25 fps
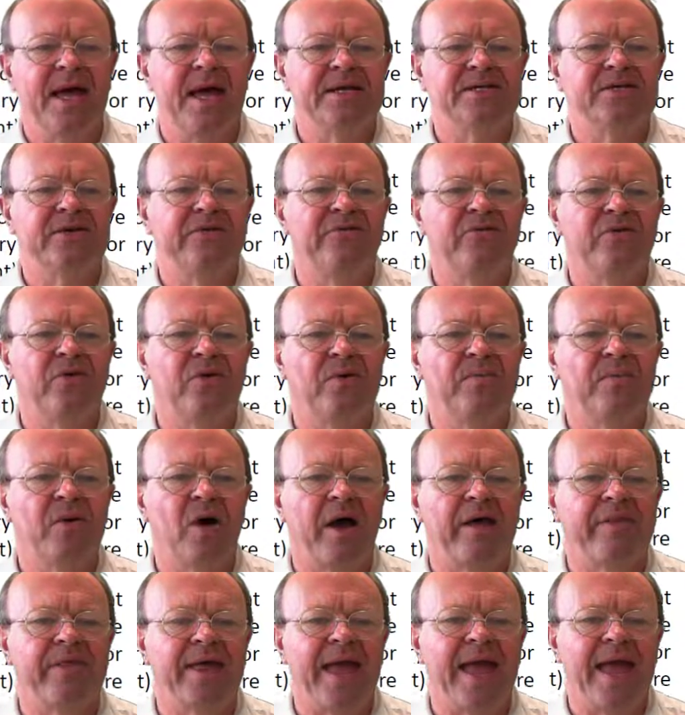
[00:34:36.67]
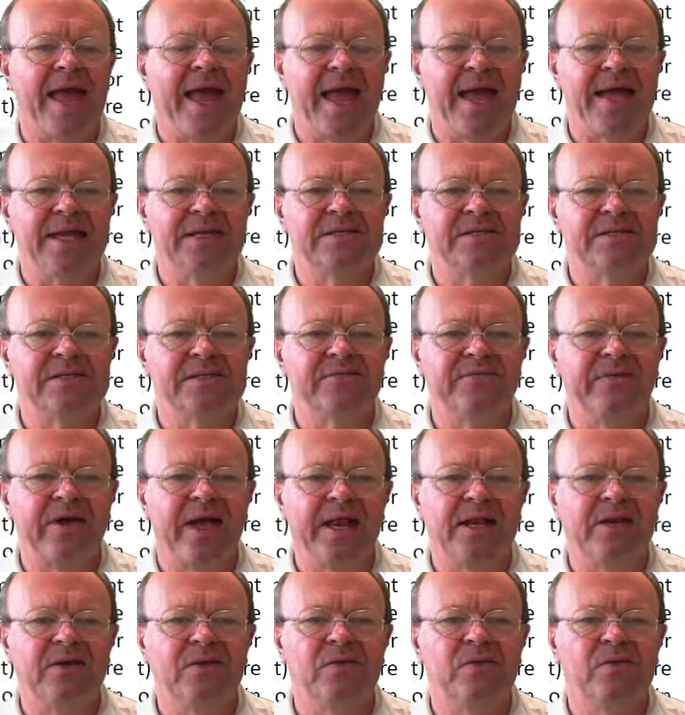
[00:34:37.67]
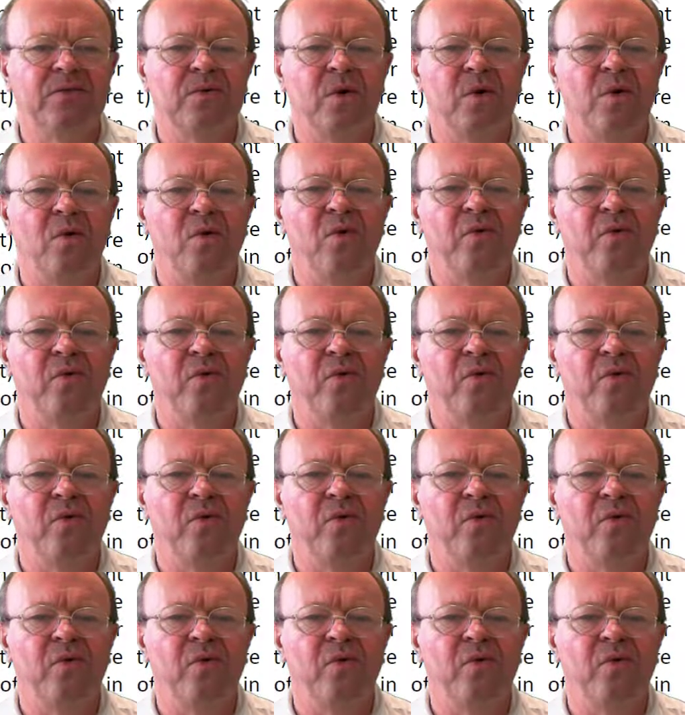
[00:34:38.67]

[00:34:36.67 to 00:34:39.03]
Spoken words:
as a firm either adds value